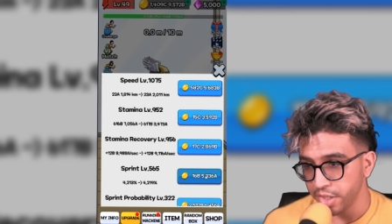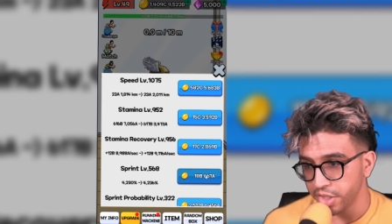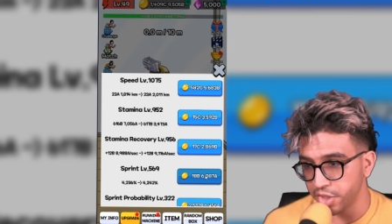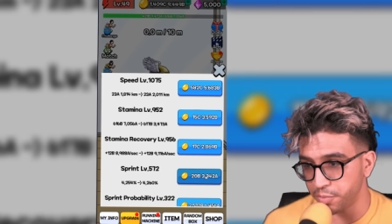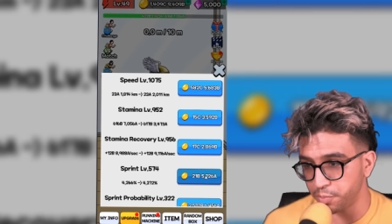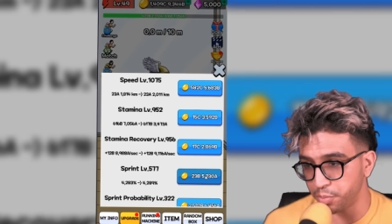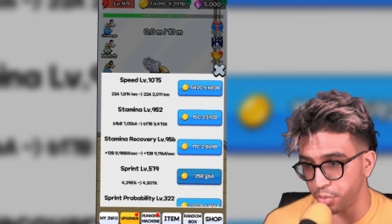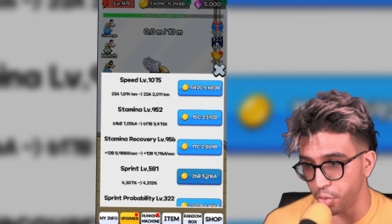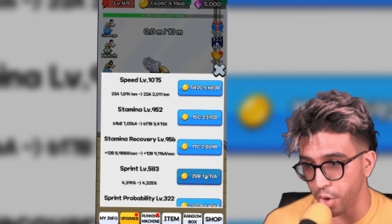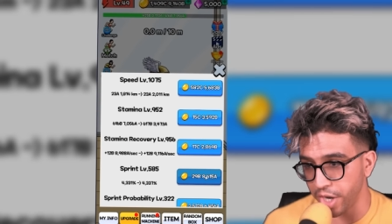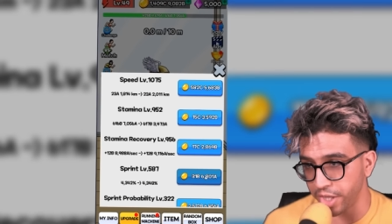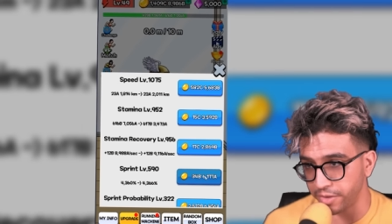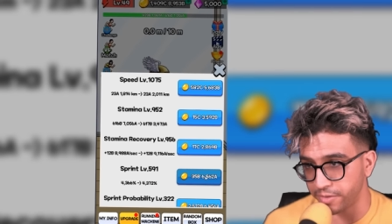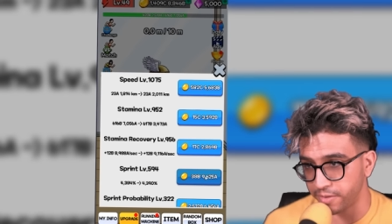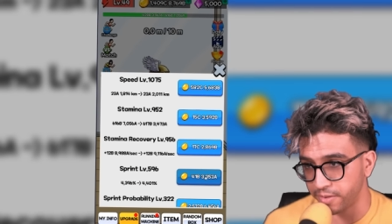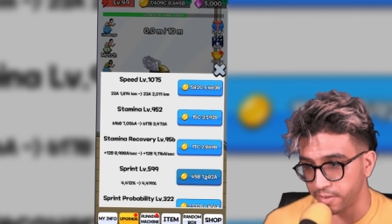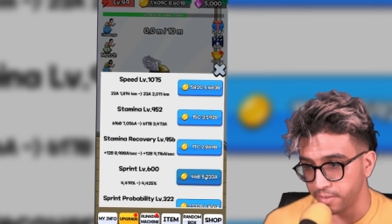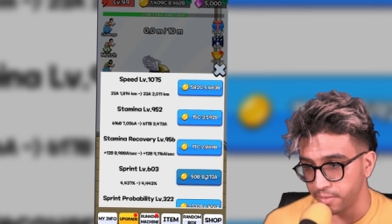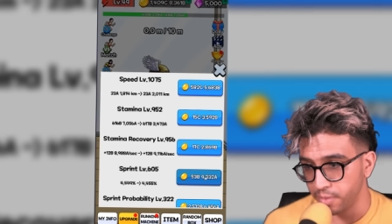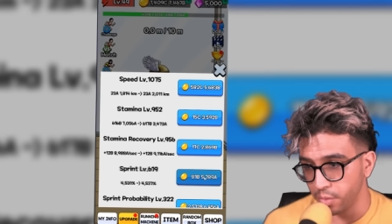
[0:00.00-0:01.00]

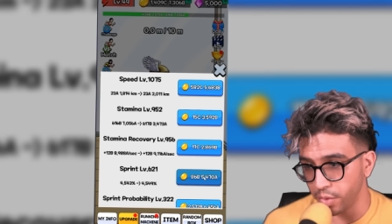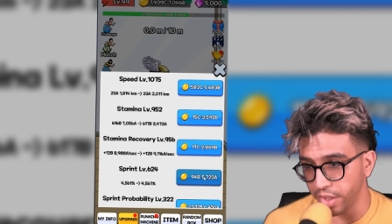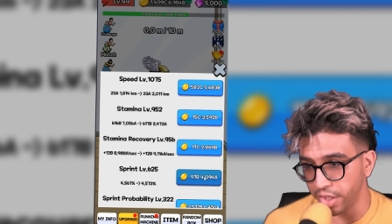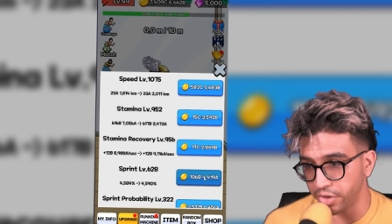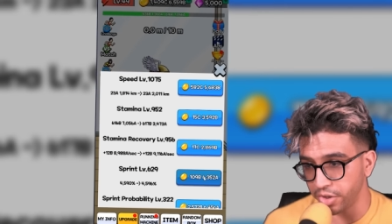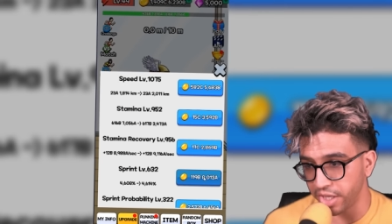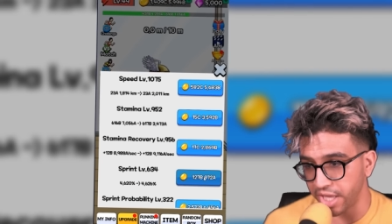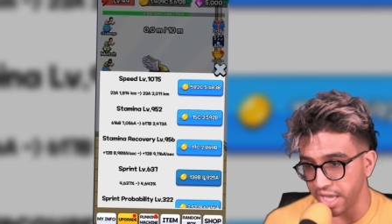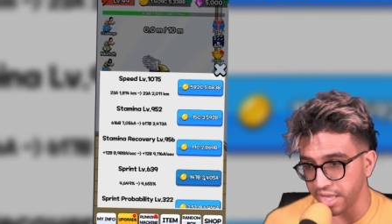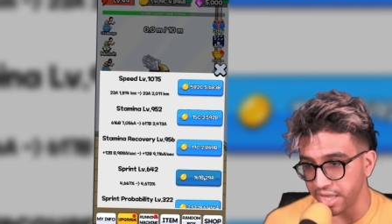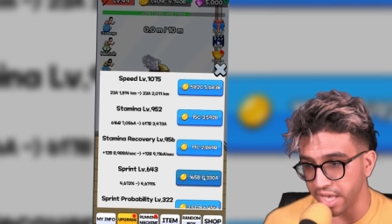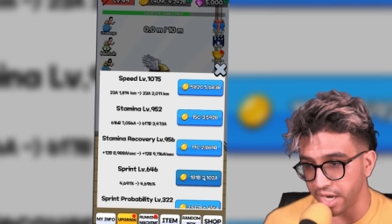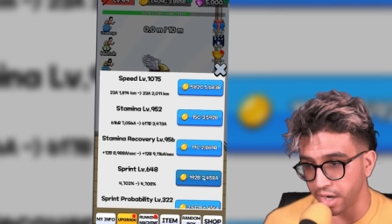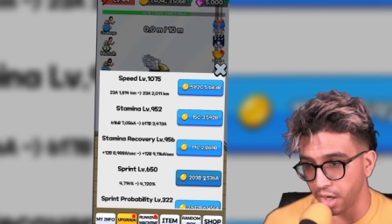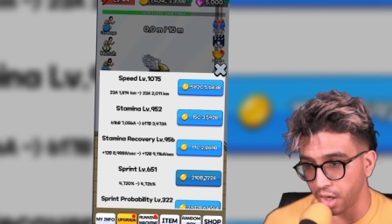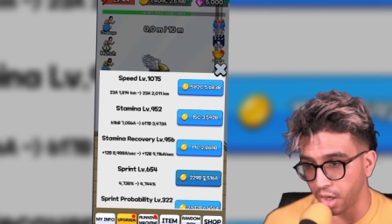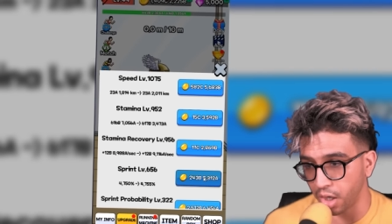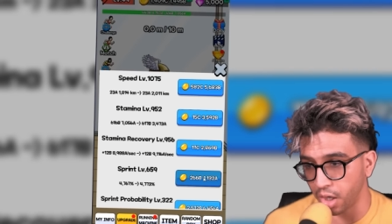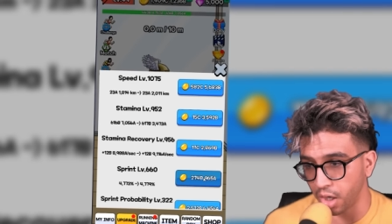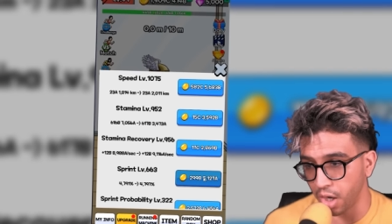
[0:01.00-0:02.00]
Sprint. We need to get that
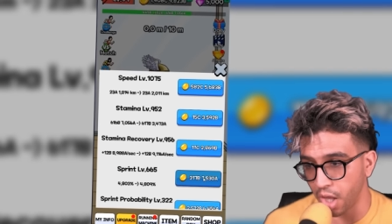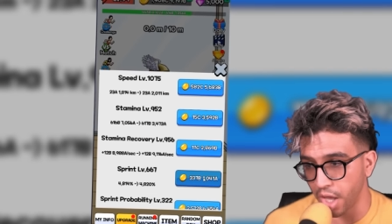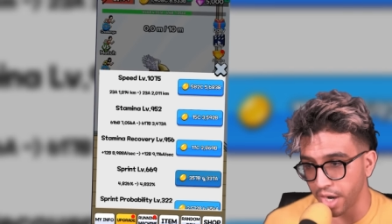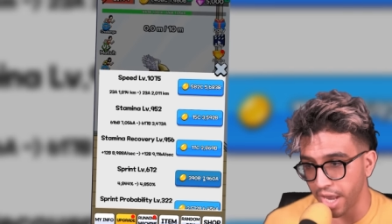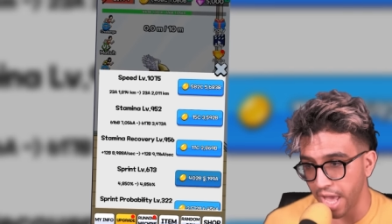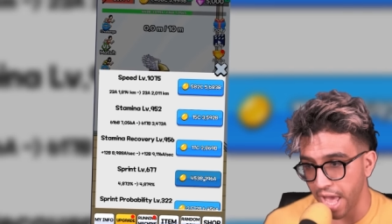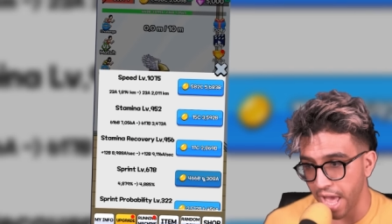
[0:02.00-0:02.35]
a lot